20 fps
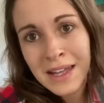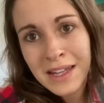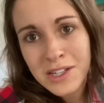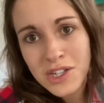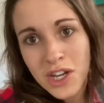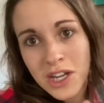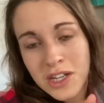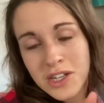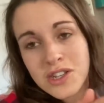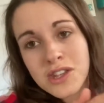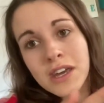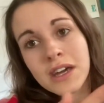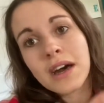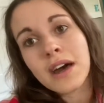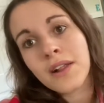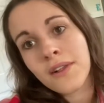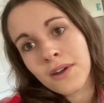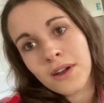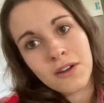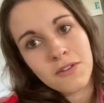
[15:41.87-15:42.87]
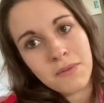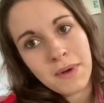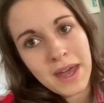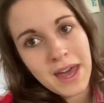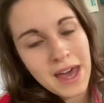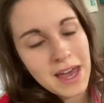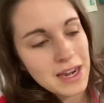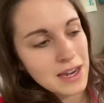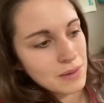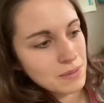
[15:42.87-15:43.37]
change the color of my
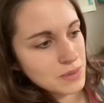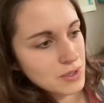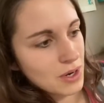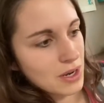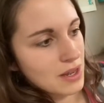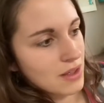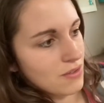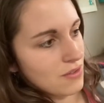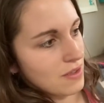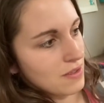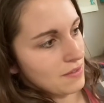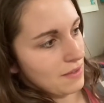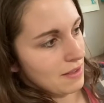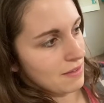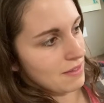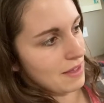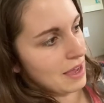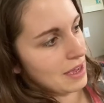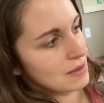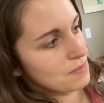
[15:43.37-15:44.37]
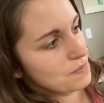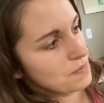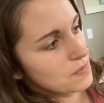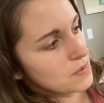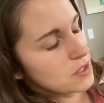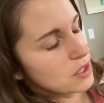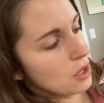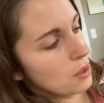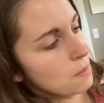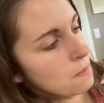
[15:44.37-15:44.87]
items or anything like that.
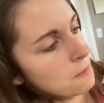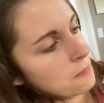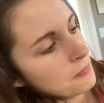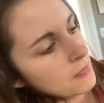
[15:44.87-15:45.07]
So